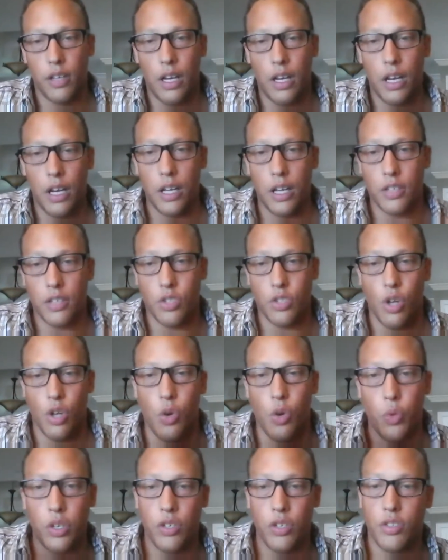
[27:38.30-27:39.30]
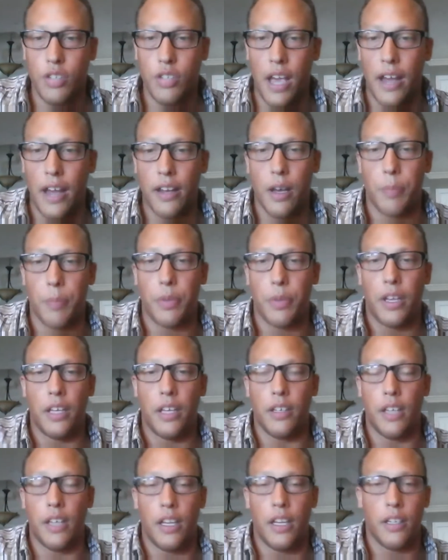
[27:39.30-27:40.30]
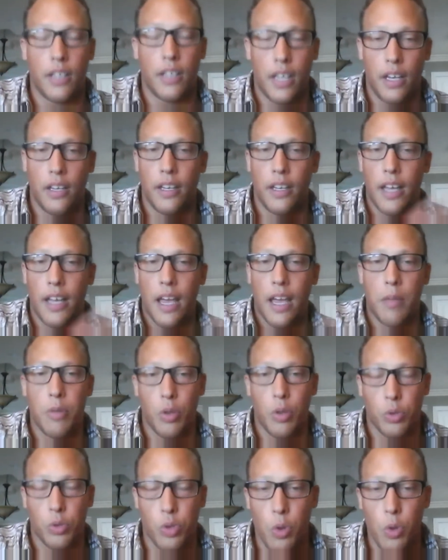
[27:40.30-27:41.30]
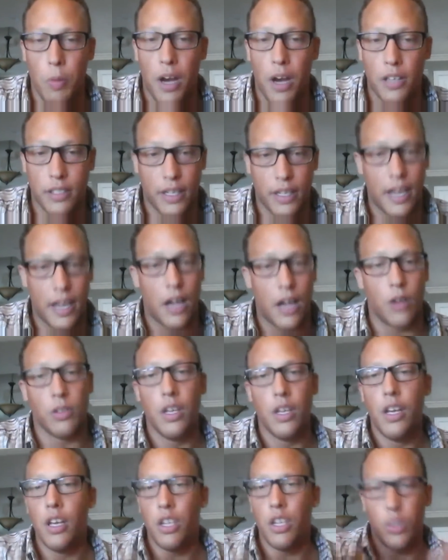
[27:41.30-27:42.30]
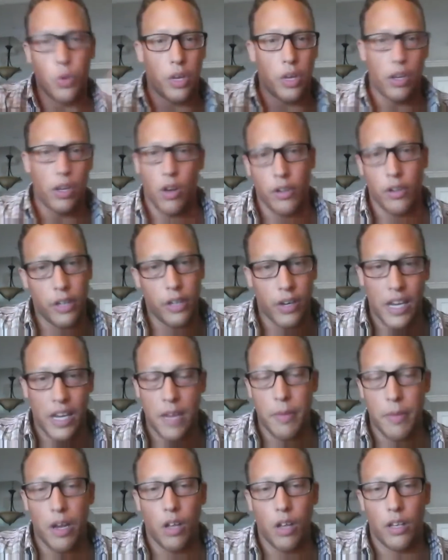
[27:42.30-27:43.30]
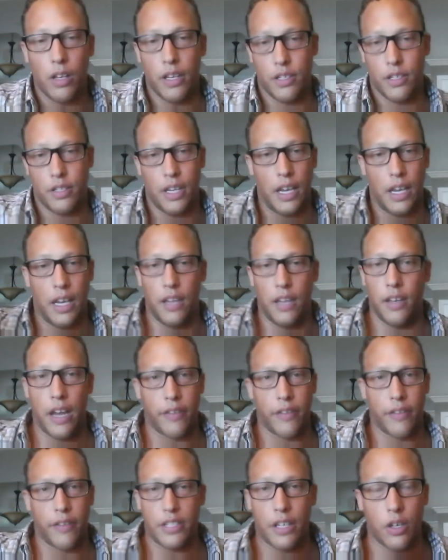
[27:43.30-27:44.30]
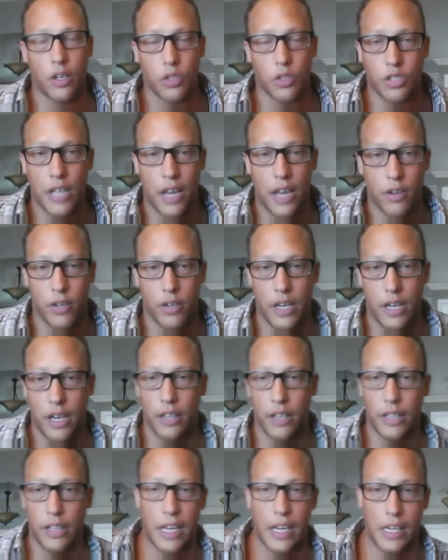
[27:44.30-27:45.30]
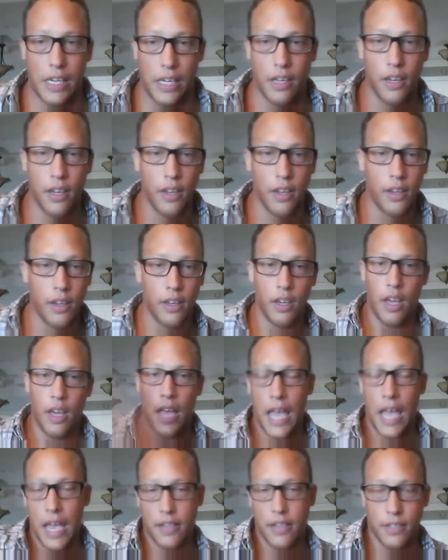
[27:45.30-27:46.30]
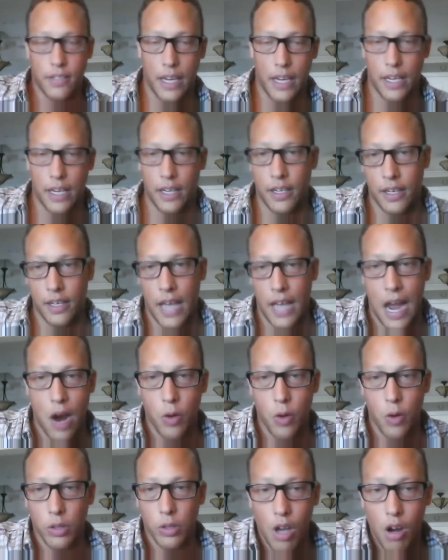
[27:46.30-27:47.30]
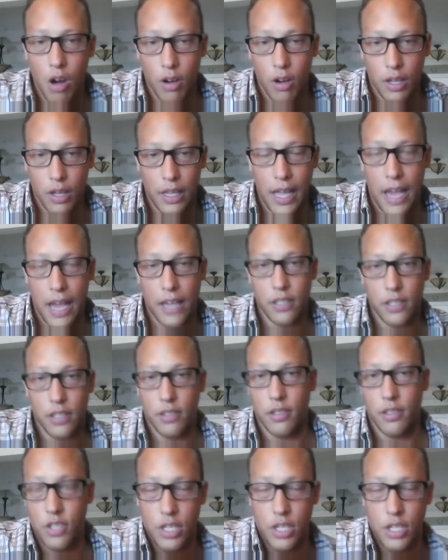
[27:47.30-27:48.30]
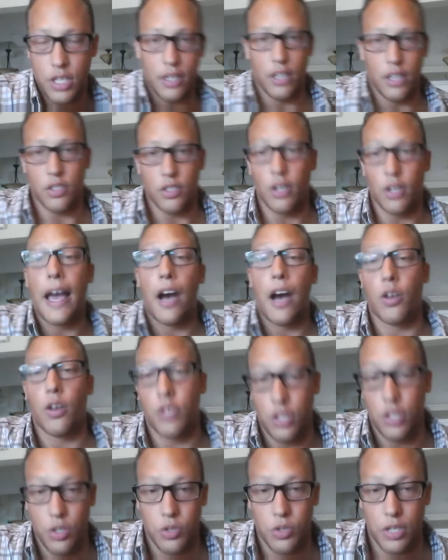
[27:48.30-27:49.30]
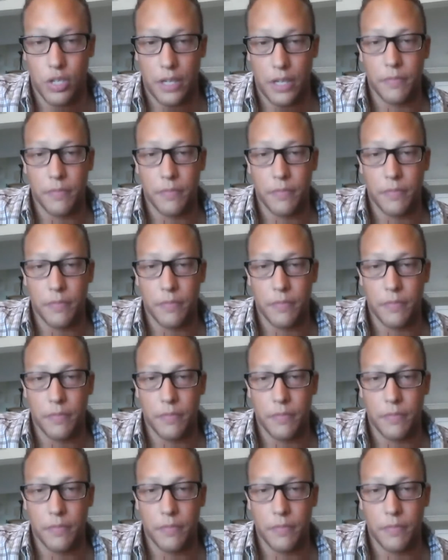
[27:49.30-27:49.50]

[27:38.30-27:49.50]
So when you sign up and get an IBO Toolbox account, you'll get on their email list, and every single Saturday, a lady has like an hour-long class she does on how to use it.